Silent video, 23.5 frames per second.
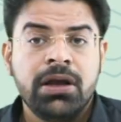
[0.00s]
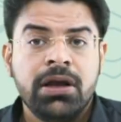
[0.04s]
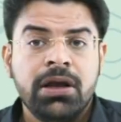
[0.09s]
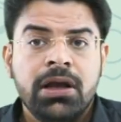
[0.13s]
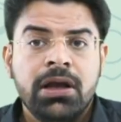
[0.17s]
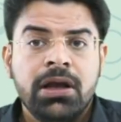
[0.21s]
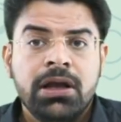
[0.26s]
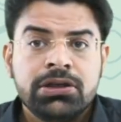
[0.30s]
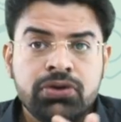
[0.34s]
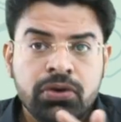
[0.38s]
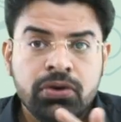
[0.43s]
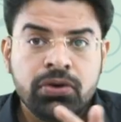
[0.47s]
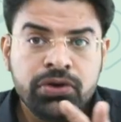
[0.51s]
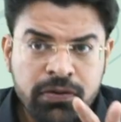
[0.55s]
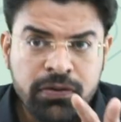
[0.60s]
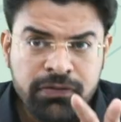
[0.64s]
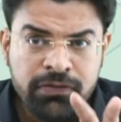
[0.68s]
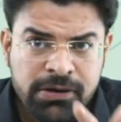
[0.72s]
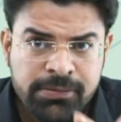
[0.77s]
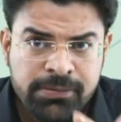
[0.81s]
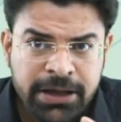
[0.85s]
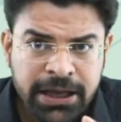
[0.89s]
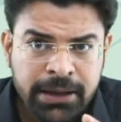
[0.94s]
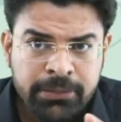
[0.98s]
So you will be
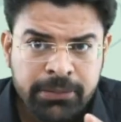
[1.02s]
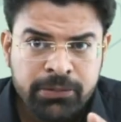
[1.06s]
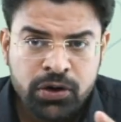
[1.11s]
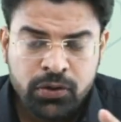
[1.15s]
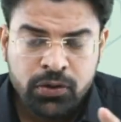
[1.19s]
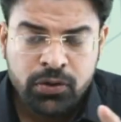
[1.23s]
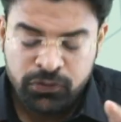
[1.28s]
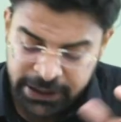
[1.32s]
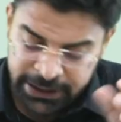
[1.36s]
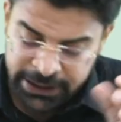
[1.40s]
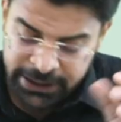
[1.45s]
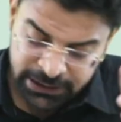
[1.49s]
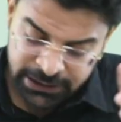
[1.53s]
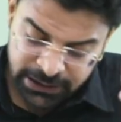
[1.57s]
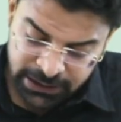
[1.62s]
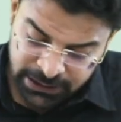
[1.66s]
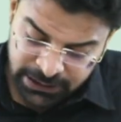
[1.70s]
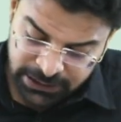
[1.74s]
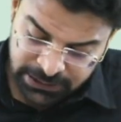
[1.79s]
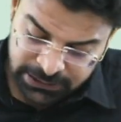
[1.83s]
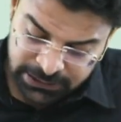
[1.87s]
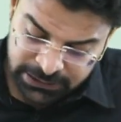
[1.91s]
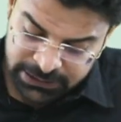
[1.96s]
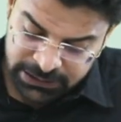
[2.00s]
able to find
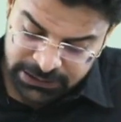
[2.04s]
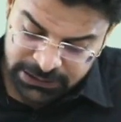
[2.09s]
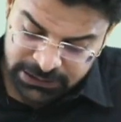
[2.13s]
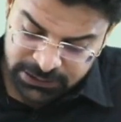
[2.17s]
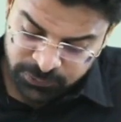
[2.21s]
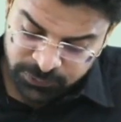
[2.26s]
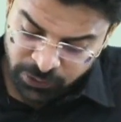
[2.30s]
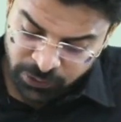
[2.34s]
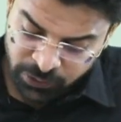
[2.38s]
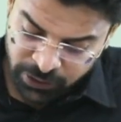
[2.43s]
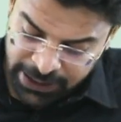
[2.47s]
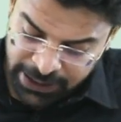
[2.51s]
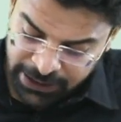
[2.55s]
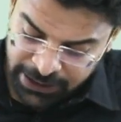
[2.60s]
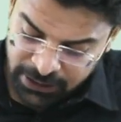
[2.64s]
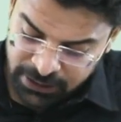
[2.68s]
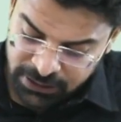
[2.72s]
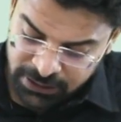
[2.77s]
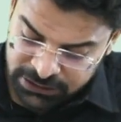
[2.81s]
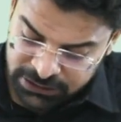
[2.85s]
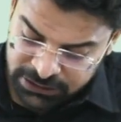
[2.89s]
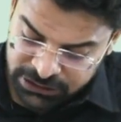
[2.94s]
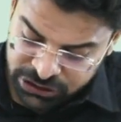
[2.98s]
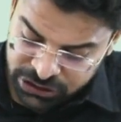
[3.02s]
these four angles
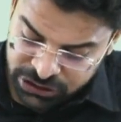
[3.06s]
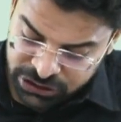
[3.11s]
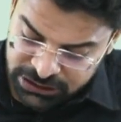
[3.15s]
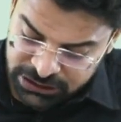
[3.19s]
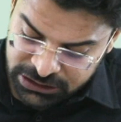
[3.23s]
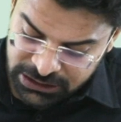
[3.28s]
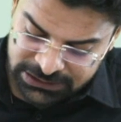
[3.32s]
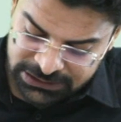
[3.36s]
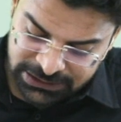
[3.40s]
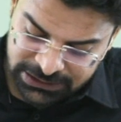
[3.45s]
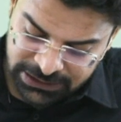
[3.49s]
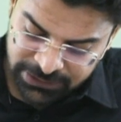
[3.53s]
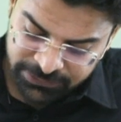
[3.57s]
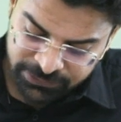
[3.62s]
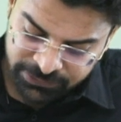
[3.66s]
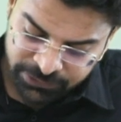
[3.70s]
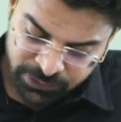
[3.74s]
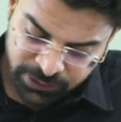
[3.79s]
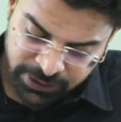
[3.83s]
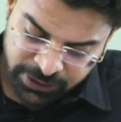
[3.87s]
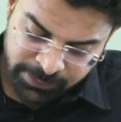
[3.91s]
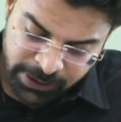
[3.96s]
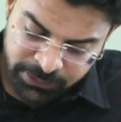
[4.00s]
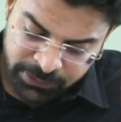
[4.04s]
just if you
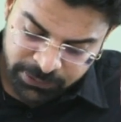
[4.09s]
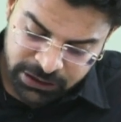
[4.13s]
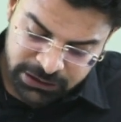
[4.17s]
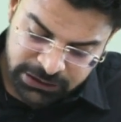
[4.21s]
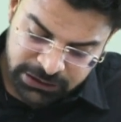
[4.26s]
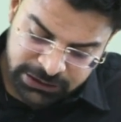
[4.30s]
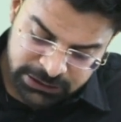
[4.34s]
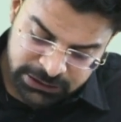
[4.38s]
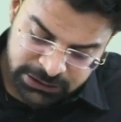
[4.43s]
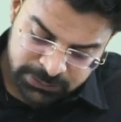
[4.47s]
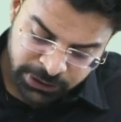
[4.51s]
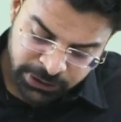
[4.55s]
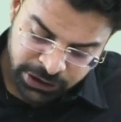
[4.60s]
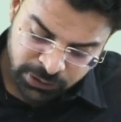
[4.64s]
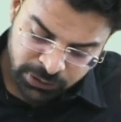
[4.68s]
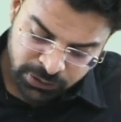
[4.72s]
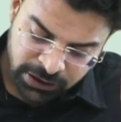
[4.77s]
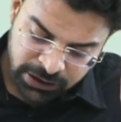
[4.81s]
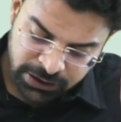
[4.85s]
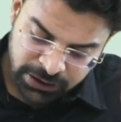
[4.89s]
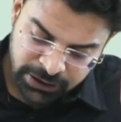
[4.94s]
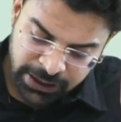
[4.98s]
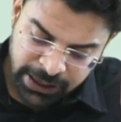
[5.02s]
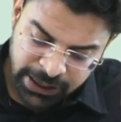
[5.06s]
remember this particular
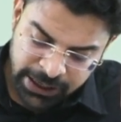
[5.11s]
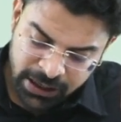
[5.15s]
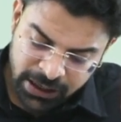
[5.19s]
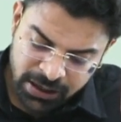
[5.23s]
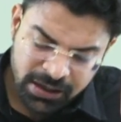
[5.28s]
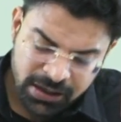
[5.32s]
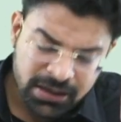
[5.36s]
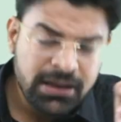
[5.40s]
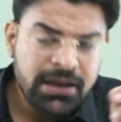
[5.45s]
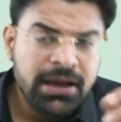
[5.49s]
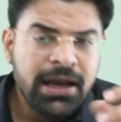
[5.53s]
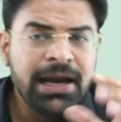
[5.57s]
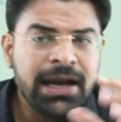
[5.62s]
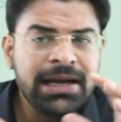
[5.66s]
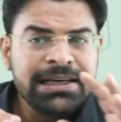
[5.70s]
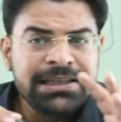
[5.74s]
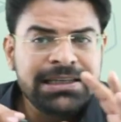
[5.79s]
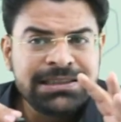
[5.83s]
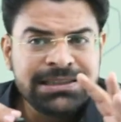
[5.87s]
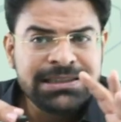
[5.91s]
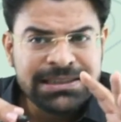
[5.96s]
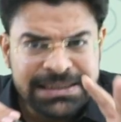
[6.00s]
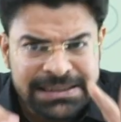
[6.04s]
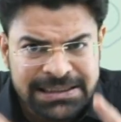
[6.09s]
triangle, and it's
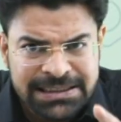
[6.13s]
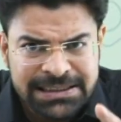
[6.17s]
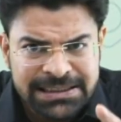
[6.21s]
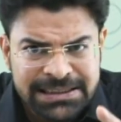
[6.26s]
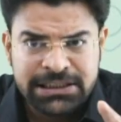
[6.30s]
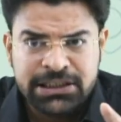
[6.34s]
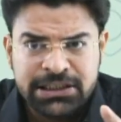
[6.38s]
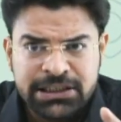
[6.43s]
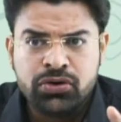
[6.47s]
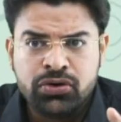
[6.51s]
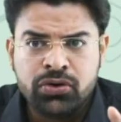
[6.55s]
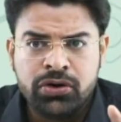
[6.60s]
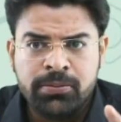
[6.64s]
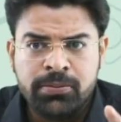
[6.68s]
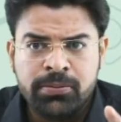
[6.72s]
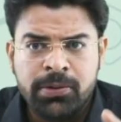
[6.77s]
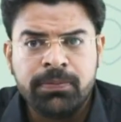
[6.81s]
easy to remember.